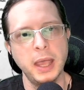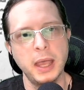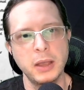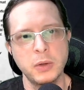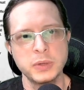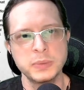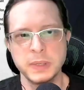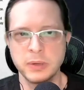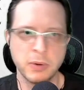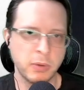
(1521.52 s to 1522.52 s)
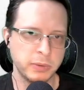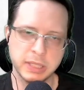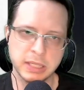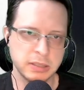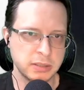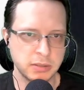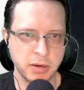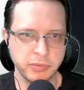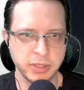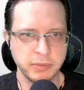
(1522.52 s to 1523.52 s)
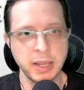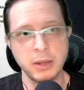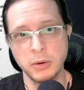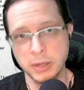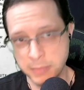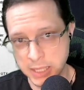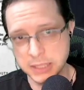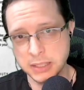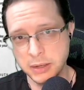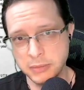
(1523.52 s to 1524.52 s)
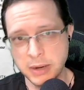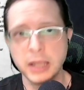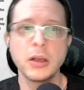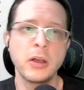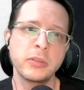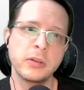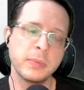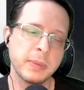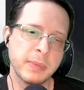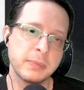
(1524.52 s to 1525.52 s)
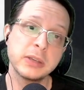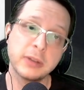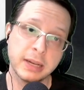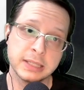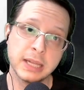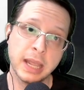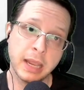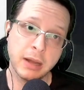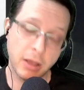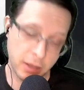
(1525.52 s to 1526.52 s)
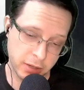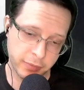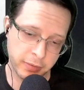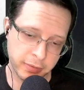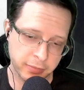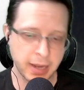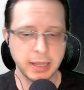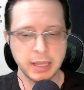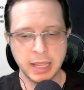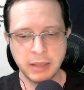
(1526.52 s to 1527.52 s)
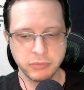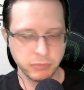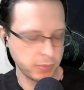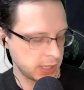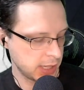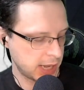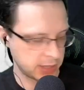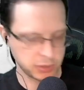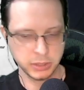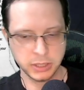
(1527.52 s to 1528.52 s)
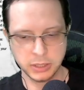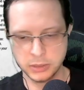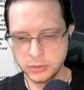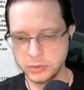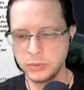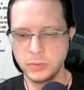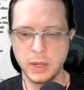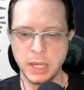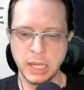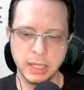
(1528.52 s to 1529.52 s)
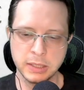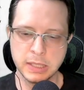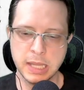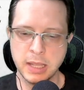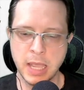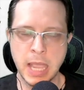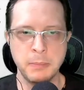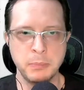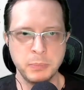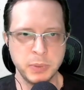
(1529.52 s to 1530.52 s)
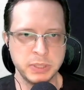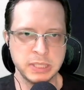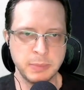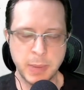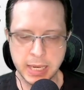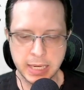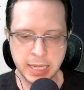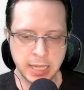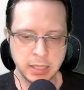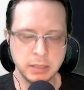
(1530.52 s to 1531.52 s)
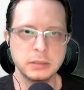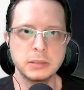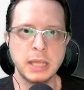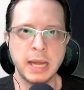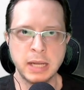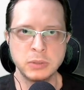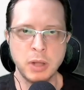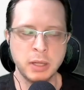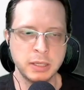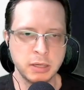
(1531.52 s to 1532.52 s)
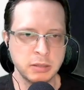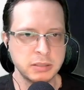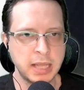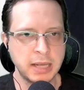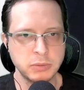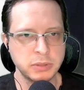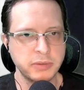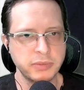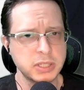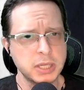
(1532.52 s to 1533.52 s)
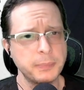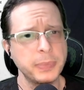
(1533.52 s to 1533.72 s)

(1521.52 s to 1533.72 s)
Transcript: Of course, we don't hold any Starfleet rank or any military rank, although we might be granted an honorary rank if we actually do participate in an actual Starfleet ship.